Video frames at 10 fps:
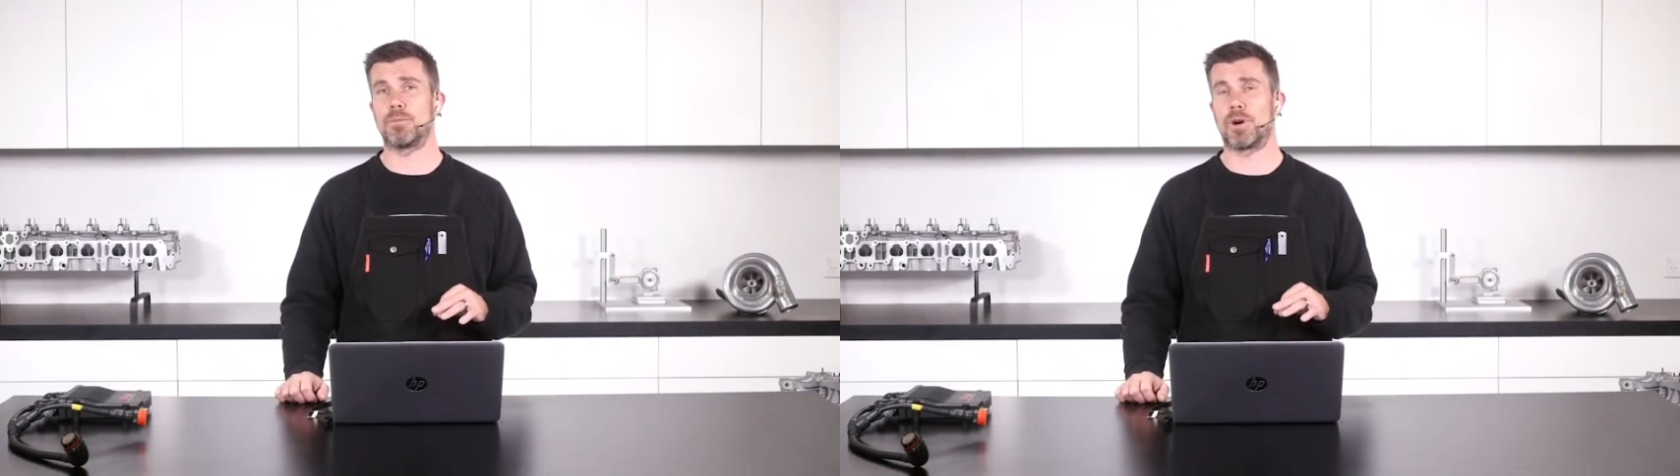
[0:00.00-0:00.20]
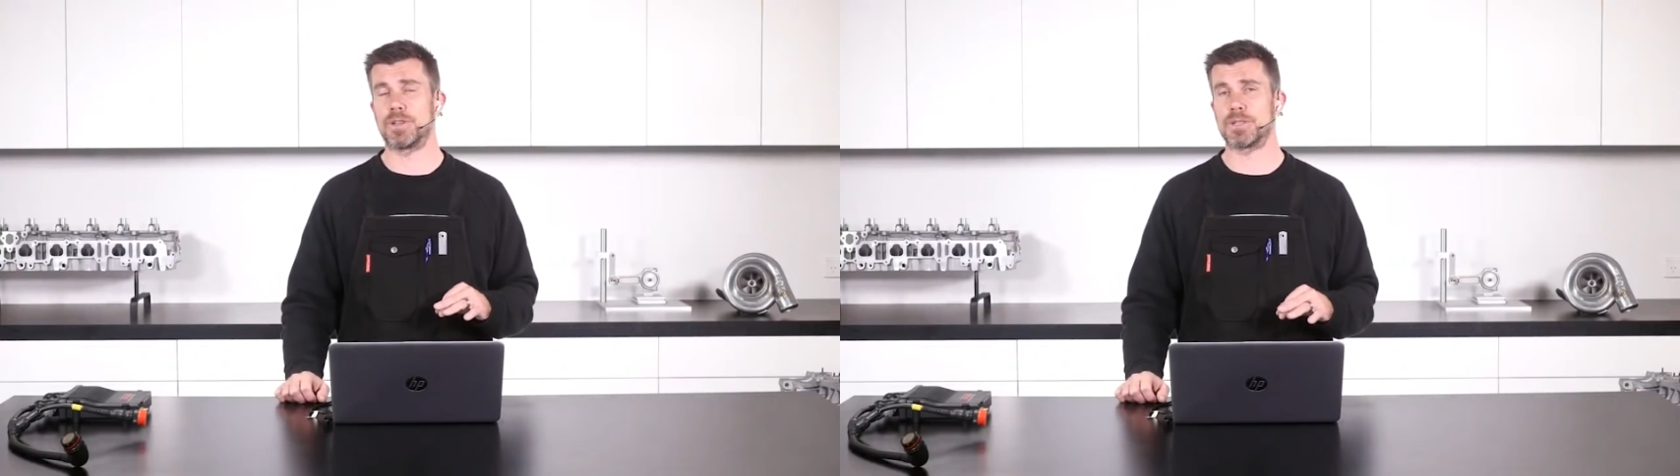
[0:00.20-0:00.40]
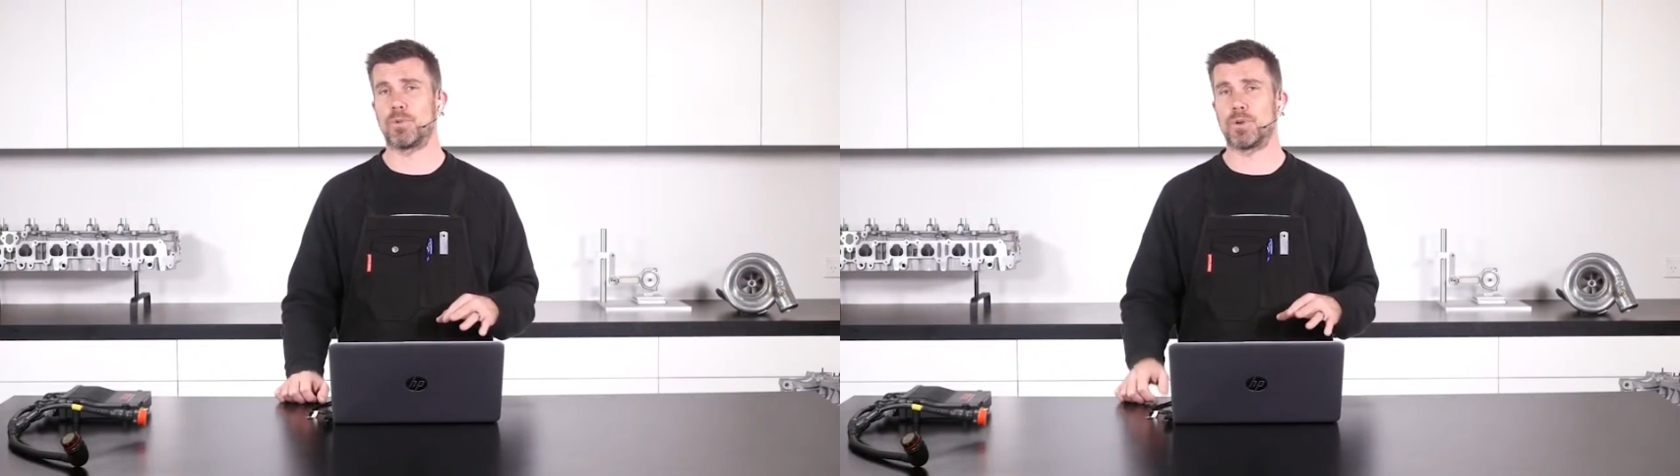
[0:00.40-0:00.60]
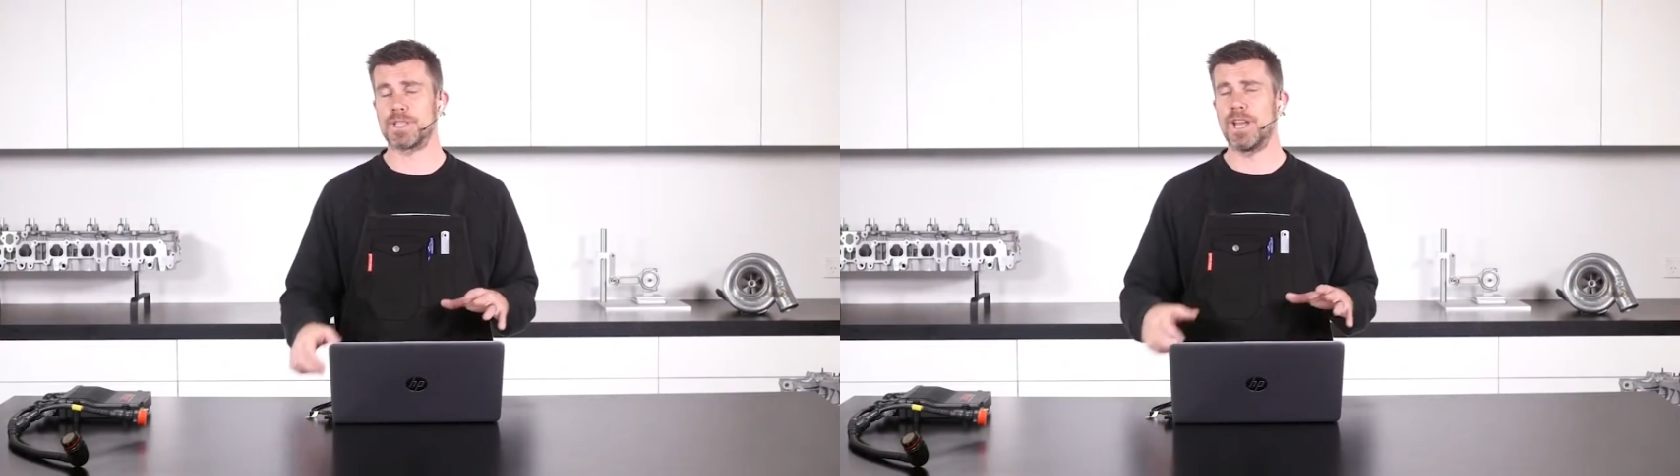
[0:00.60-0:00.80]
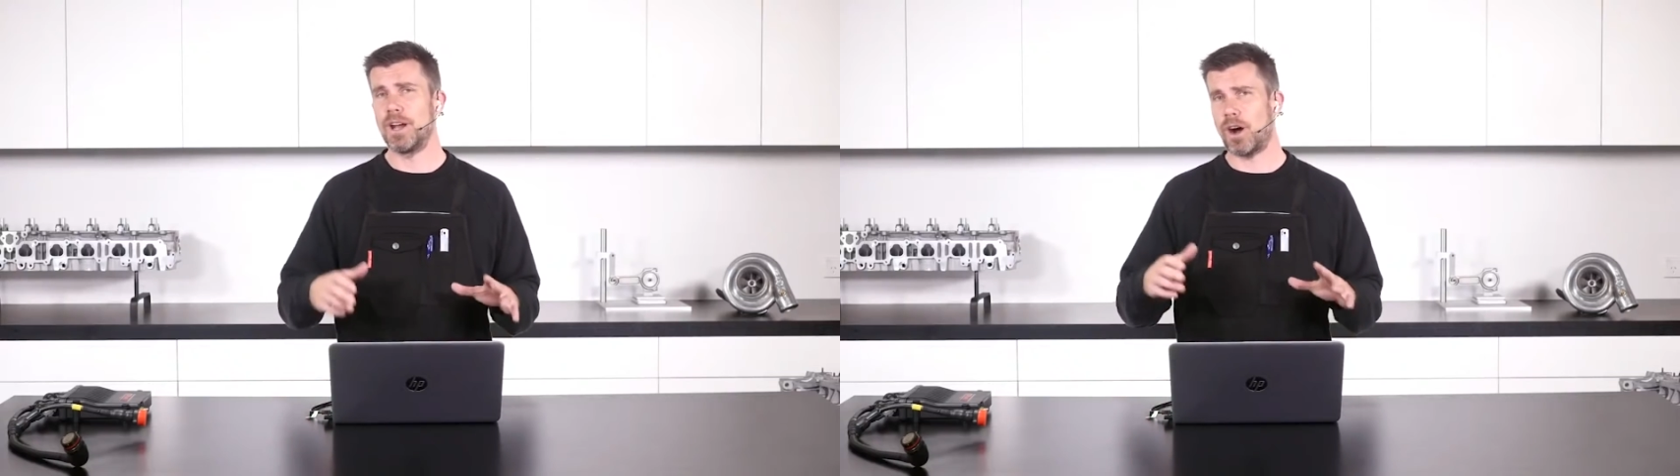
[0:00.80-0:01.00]
motorsports
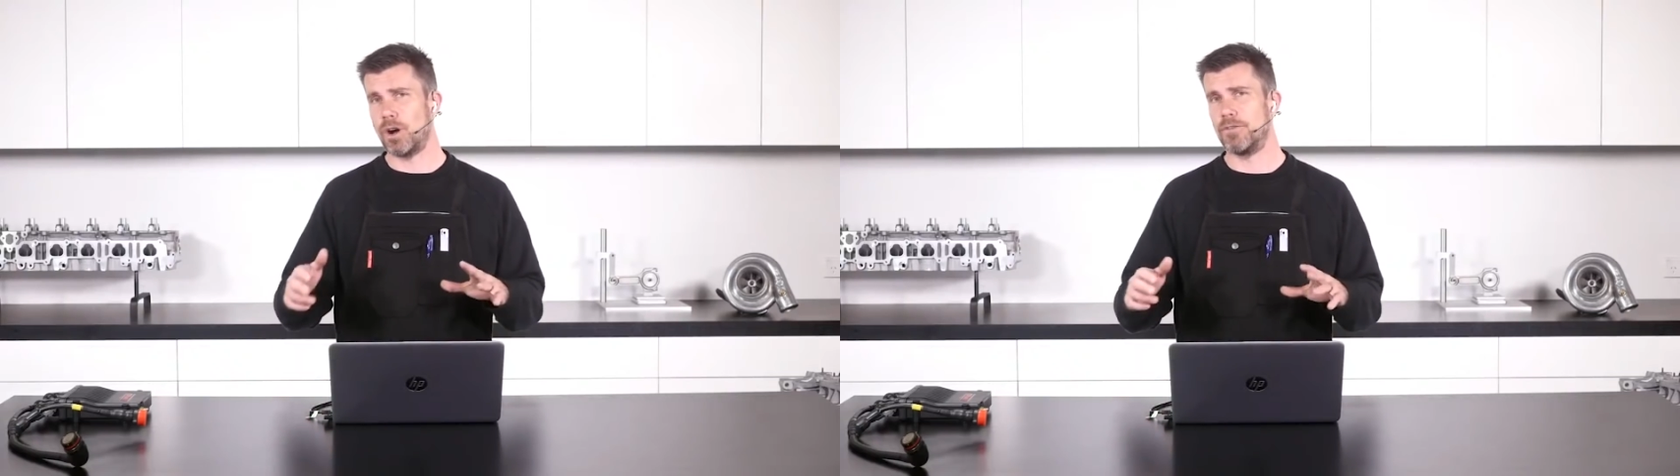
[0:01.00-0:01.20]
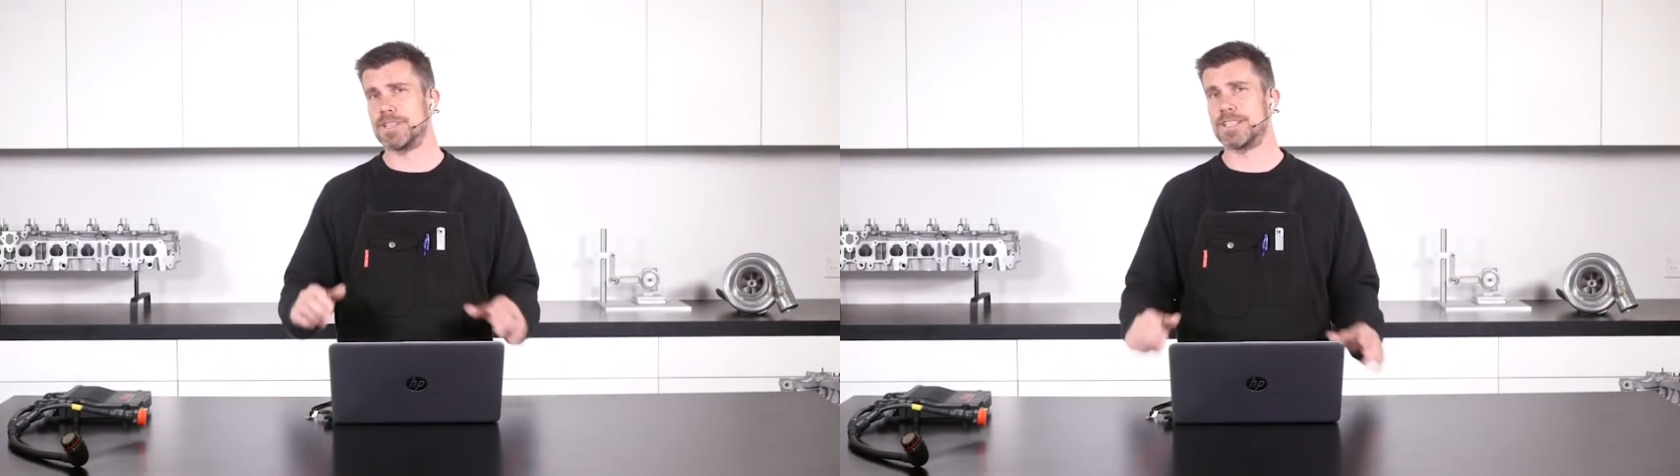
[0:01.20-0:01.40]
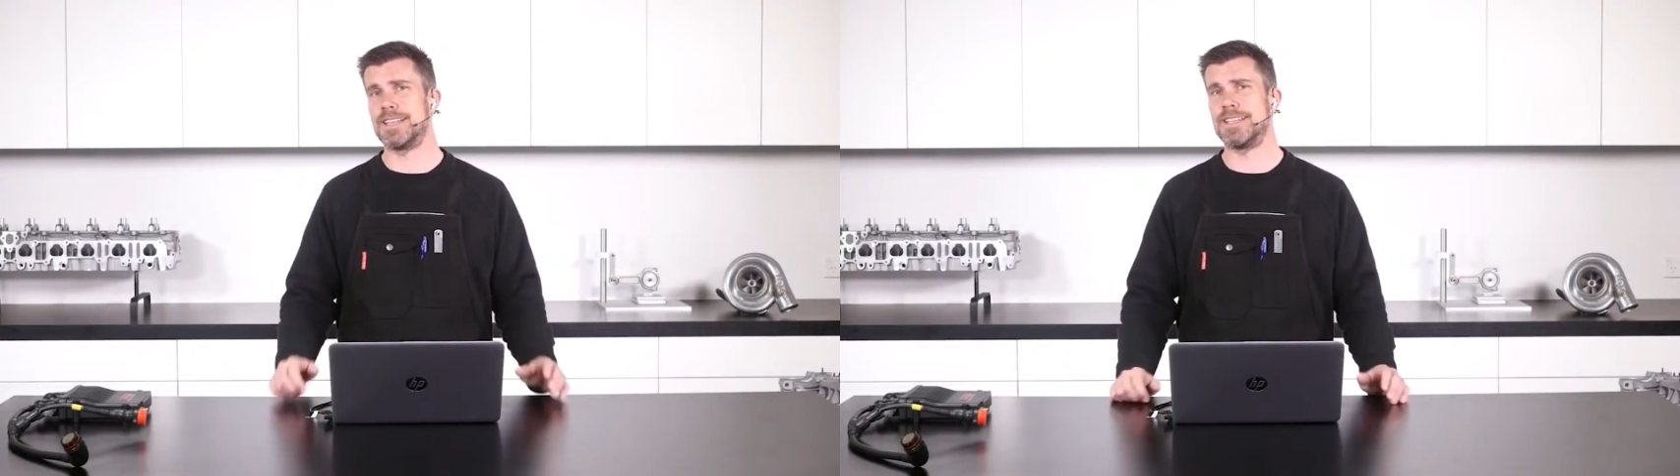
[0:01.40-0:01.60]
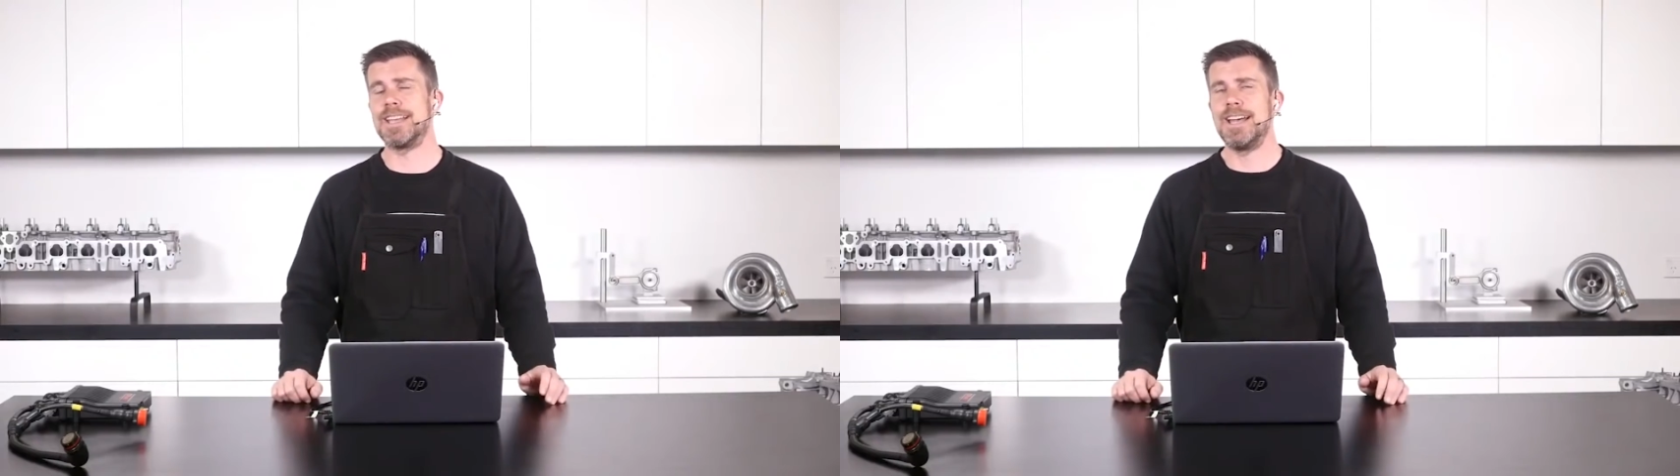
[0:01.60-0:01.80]
overseas.